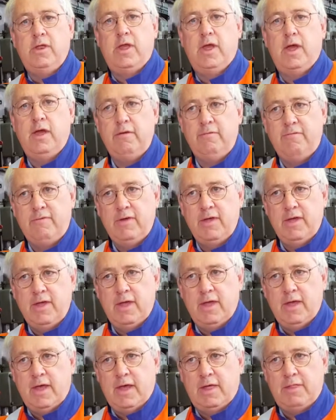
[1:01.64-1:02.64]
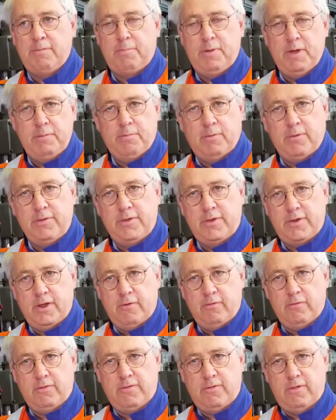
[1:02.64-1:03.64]
gave the people in the
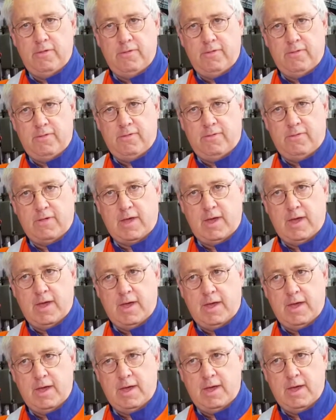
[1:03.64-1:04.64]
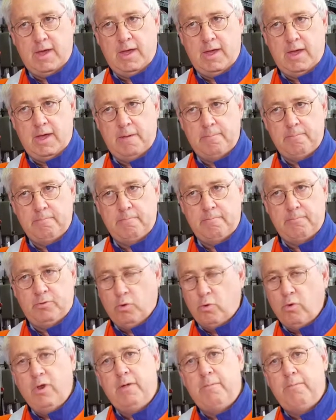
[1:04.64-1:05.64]
terraces um,
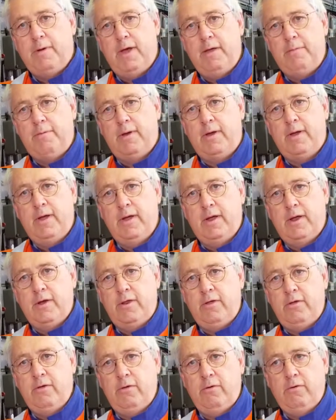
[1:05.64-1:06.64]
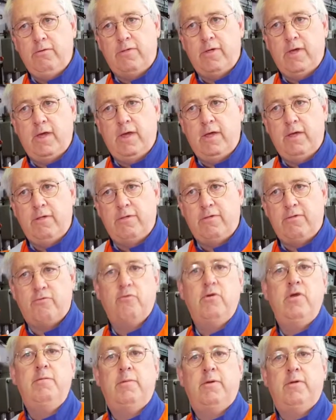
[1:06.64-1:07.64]
toilet paper to use as
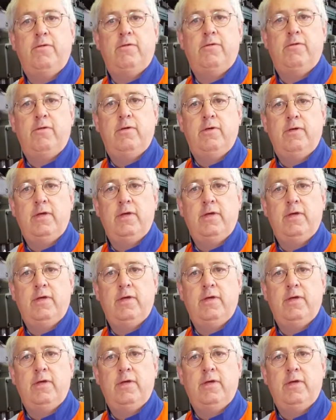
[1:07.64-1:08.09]
streamers.